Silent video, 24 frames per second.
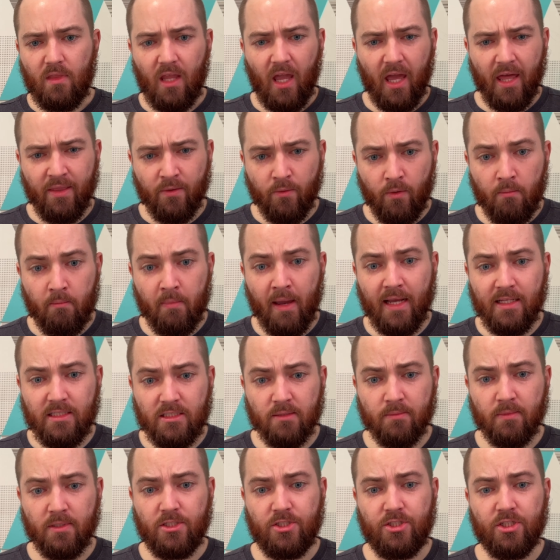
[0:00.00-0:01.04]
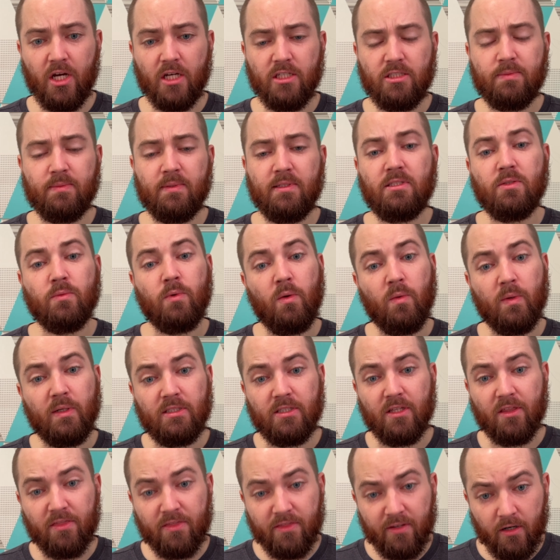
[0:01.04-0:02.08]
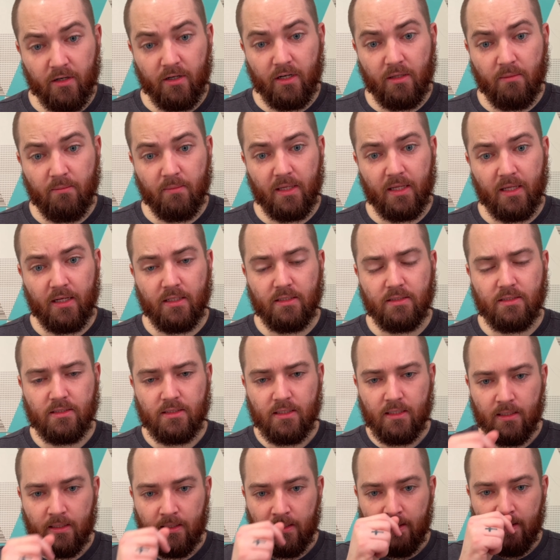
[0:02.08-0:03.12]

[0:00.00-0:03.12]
and then we made some adjustments and we went to 30 minutes.